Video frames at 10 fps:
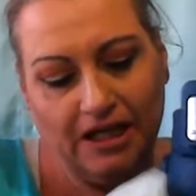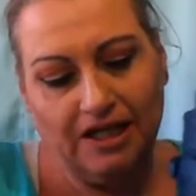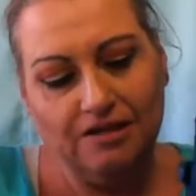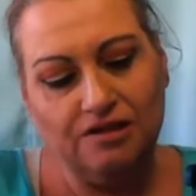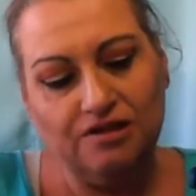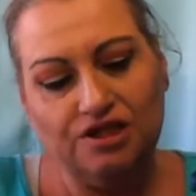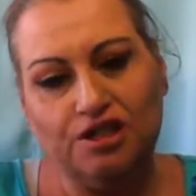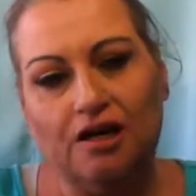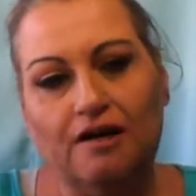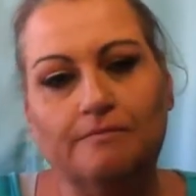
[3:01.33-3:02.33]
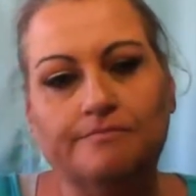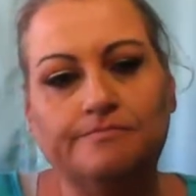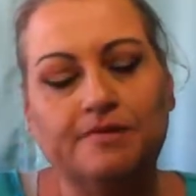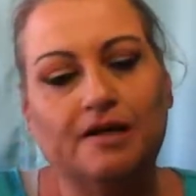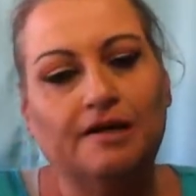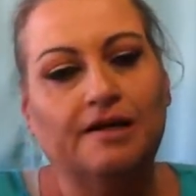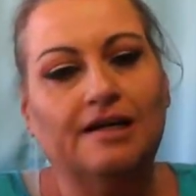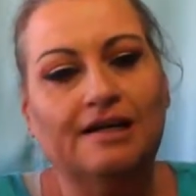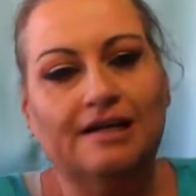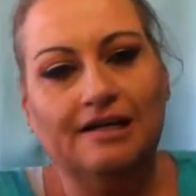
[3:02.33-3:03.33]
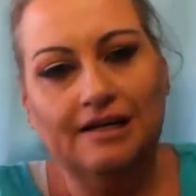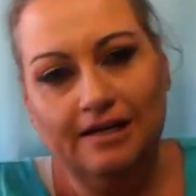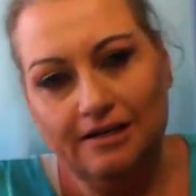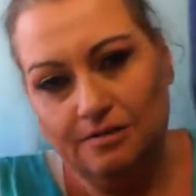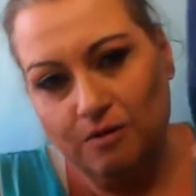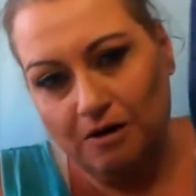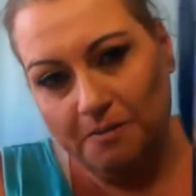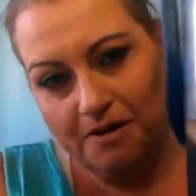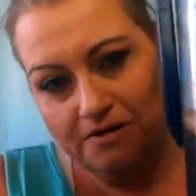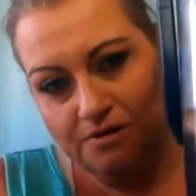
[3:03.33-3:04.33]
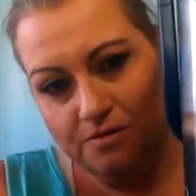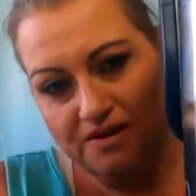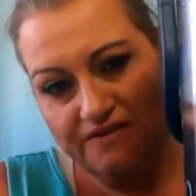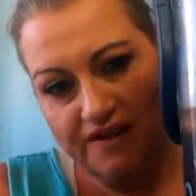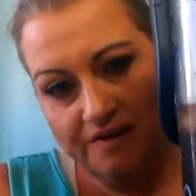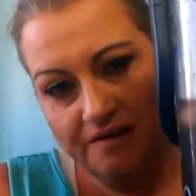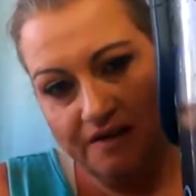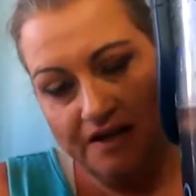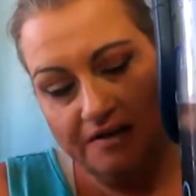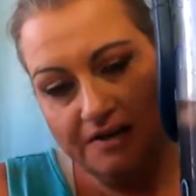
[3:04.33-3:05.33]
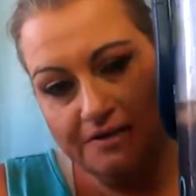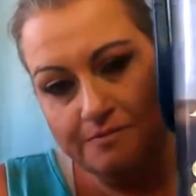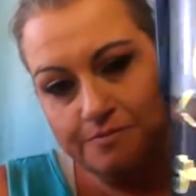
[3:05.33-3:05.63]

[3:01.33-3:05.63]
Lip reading: into the shop is water bottles with vinyl lettering.